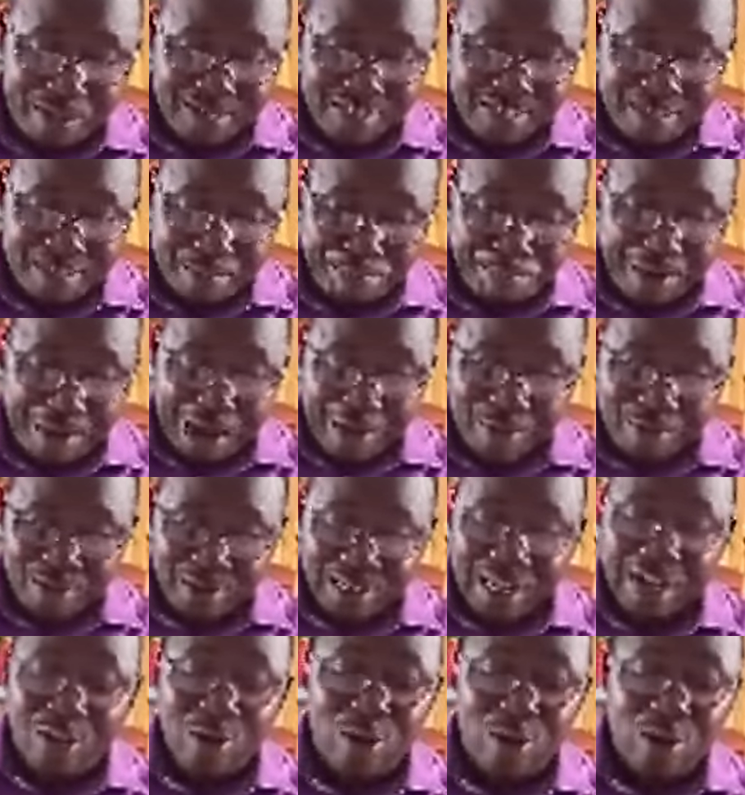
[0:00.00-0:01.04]
and powers are
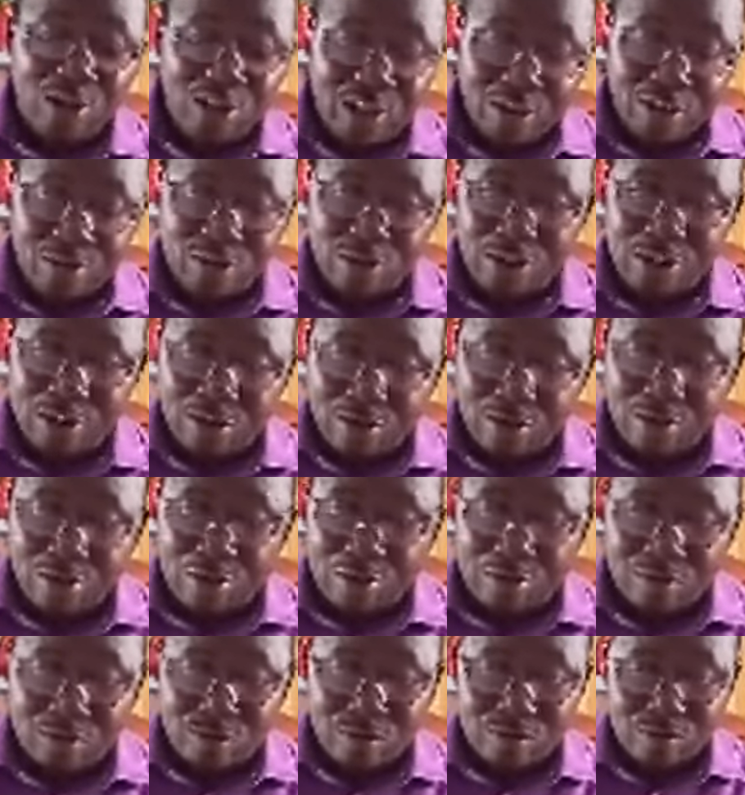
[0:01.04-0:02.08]
all nailed to the
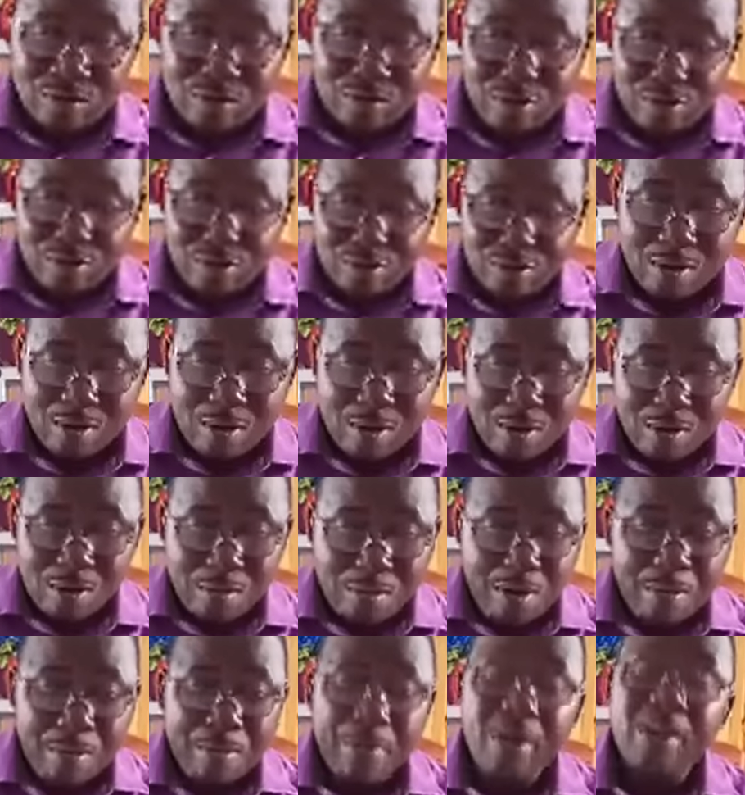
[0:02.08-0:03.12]
cross. Amen. My
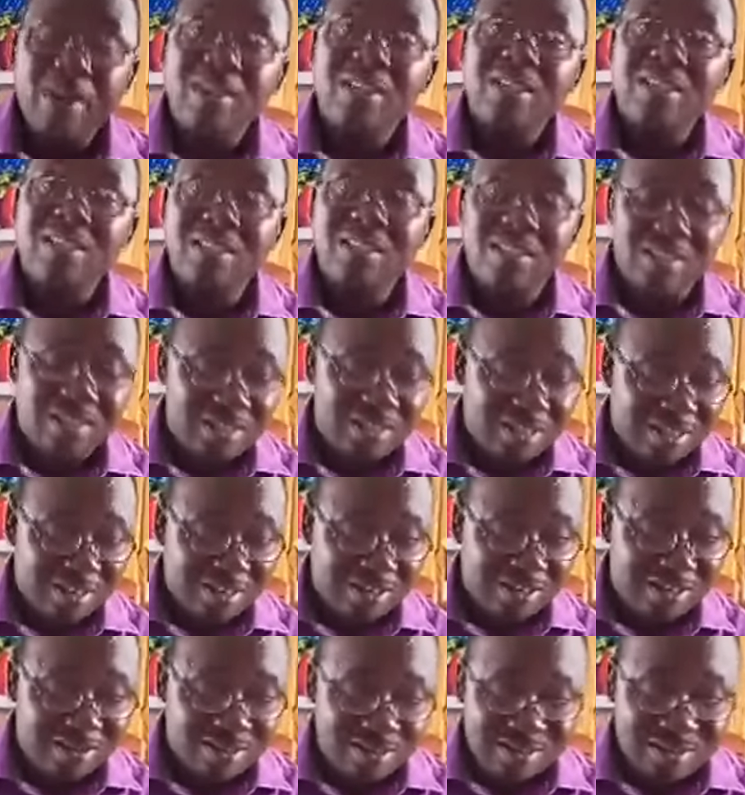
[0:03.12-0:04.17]
brothers and
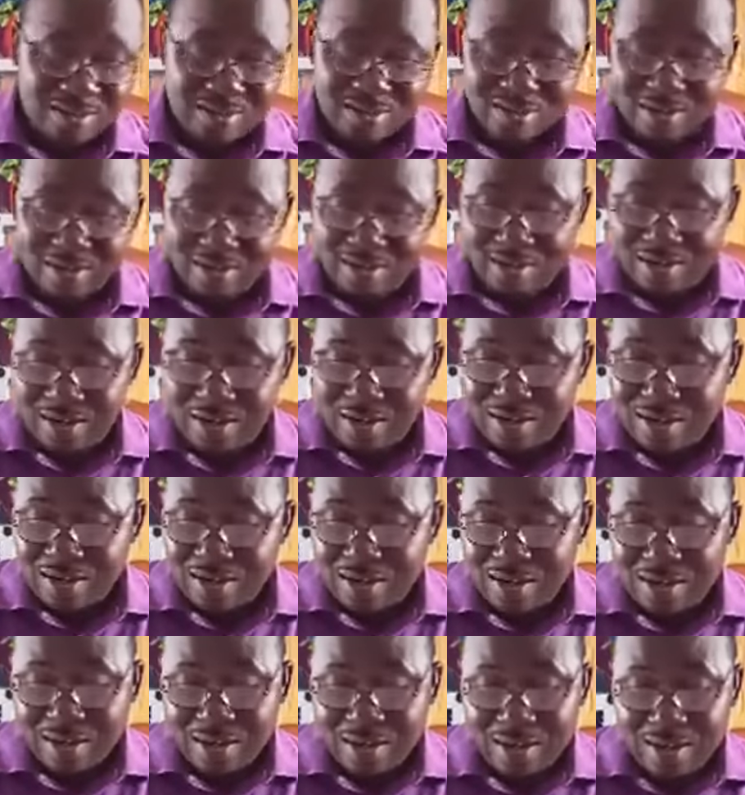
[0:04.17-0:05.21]
sisters,
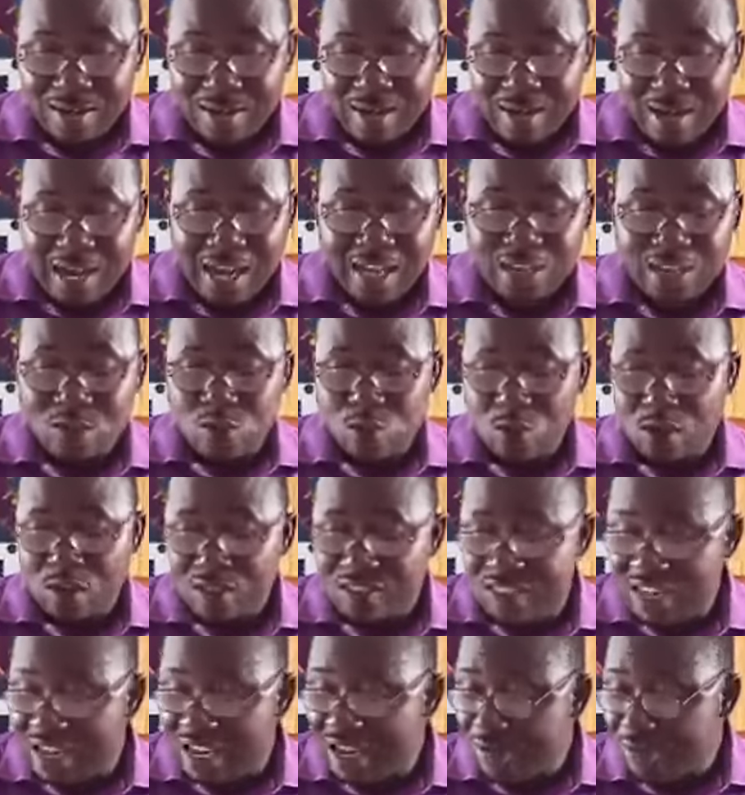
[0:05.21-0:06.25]
as you
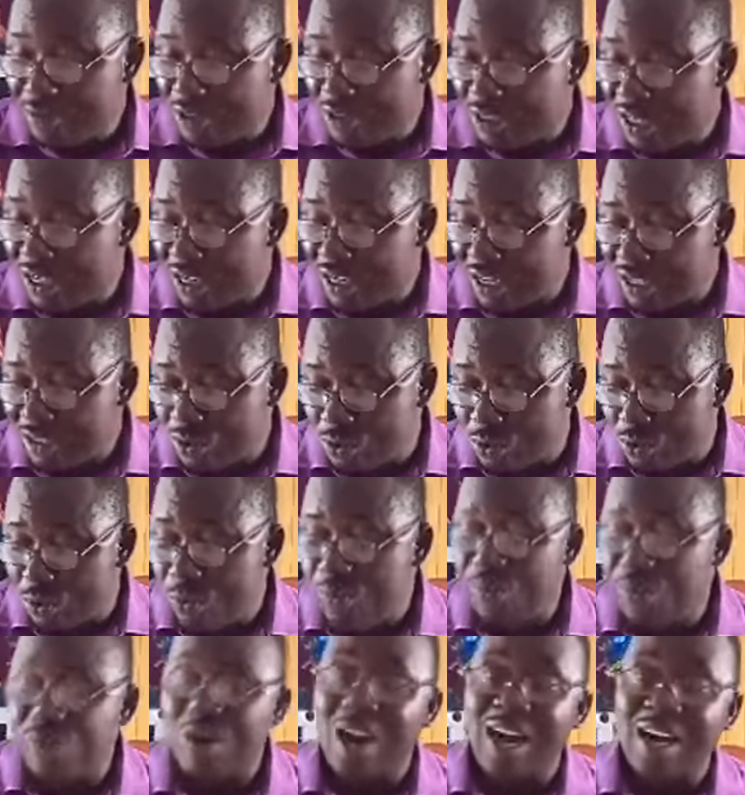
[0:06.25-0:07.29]
observe today's Good
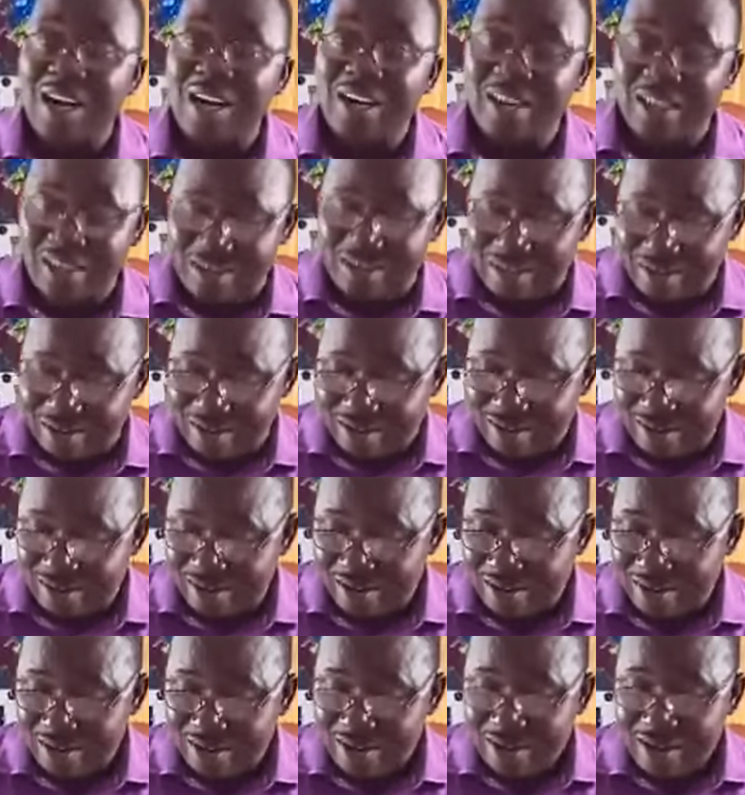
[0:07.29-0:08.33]
Friday,
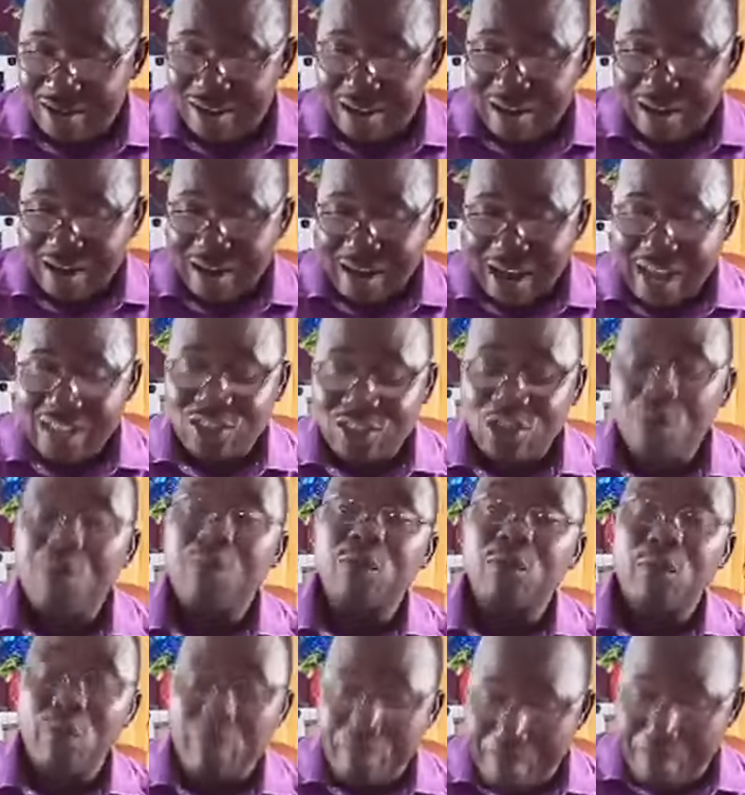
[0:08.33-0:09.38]
I just want to
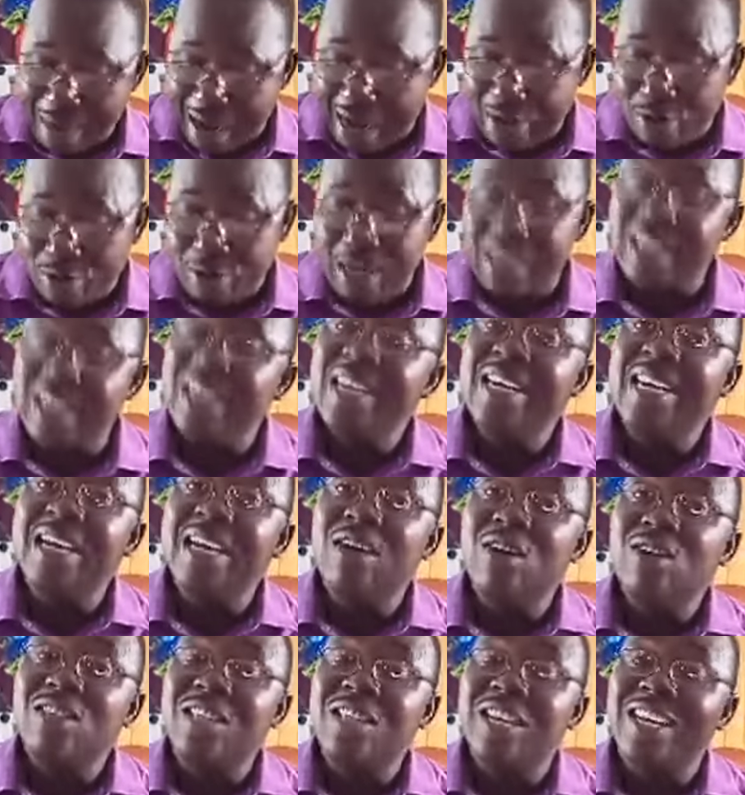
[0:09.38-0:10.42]
remind you that the
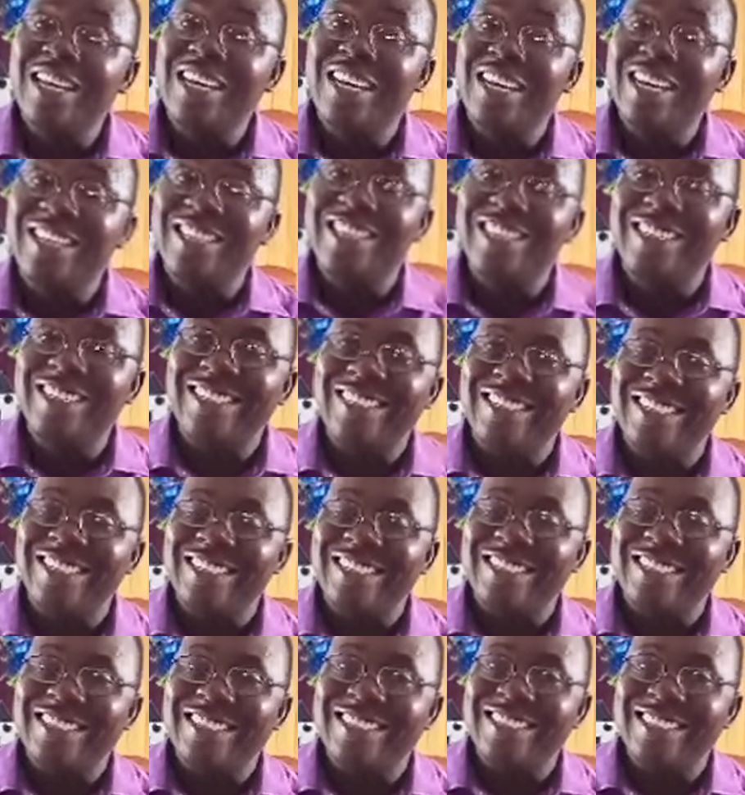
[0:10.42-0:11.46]
nails didn't kill
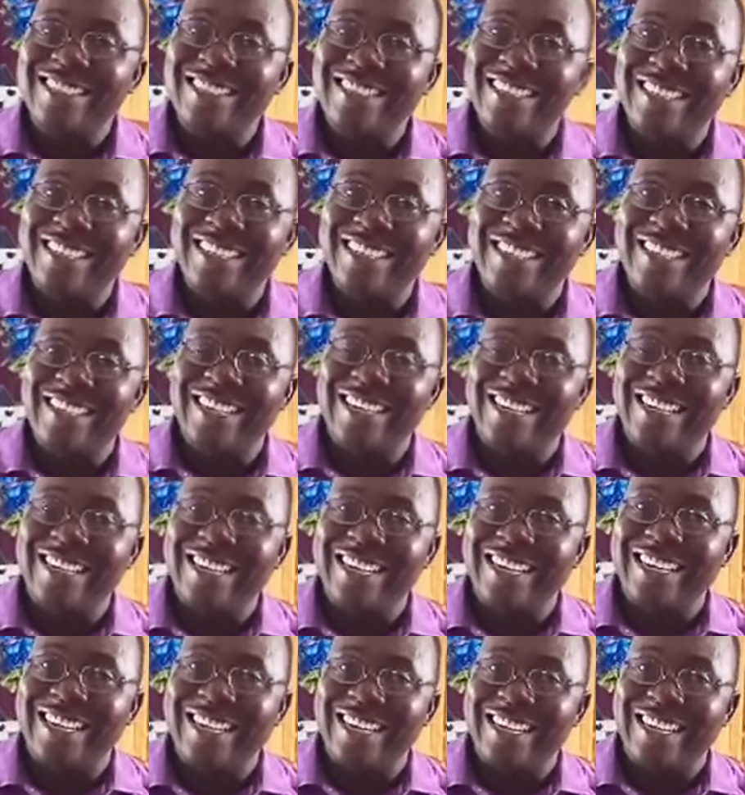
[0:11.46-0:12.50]
Jesus.
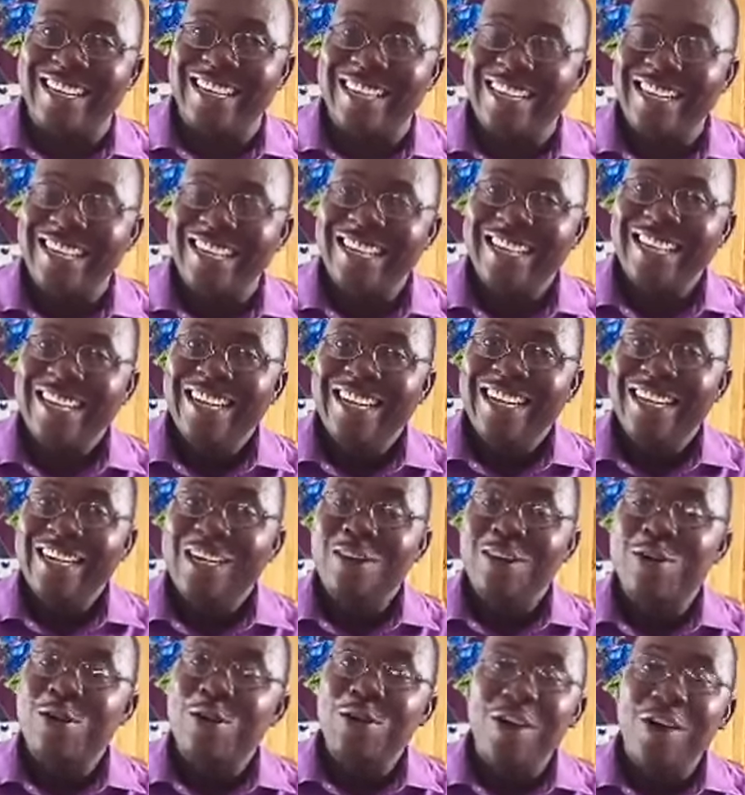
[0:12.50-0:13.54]
So true. The
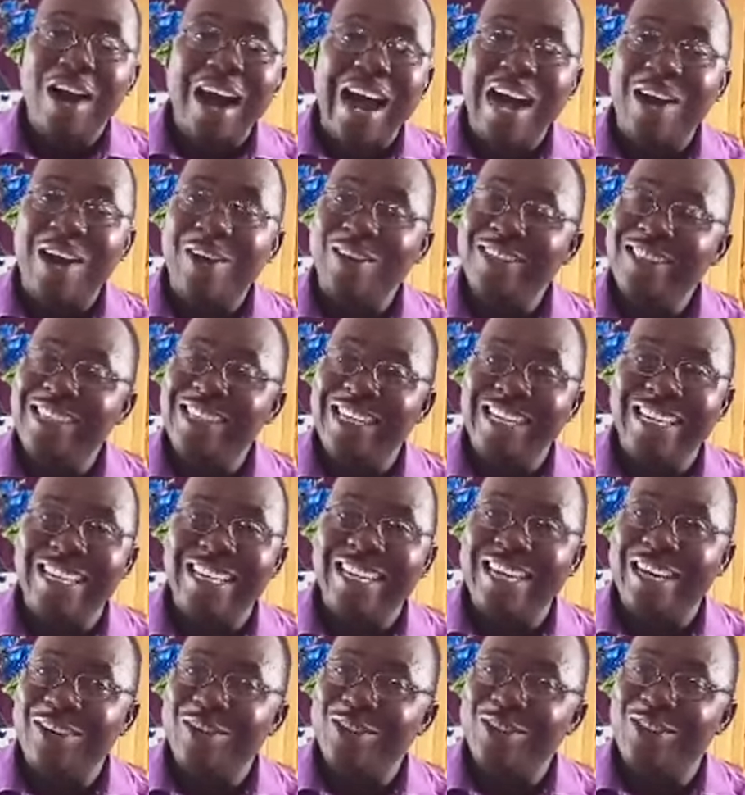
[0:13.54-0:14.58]
crown didn't
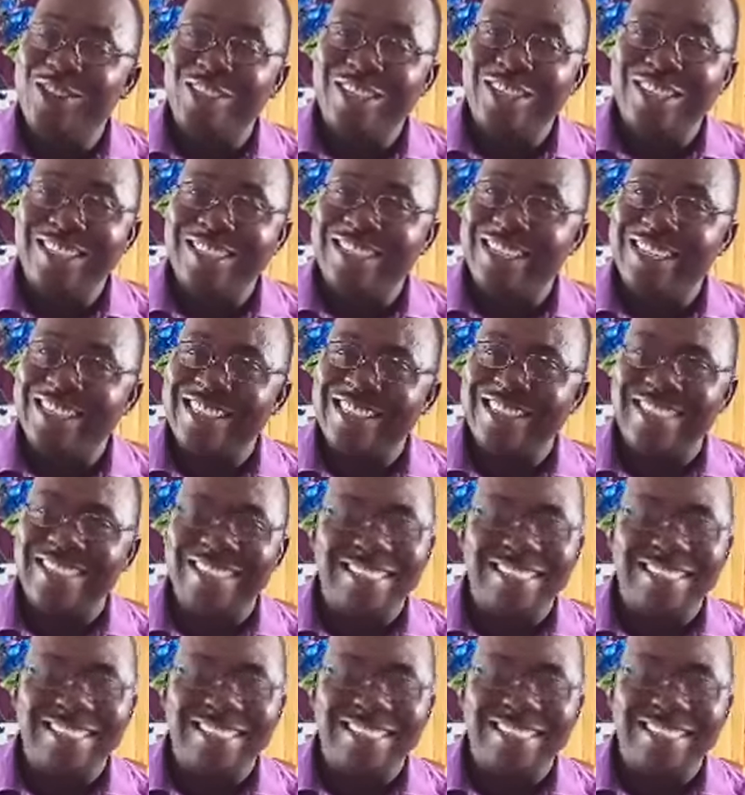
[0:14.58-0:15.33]
kill Jesus.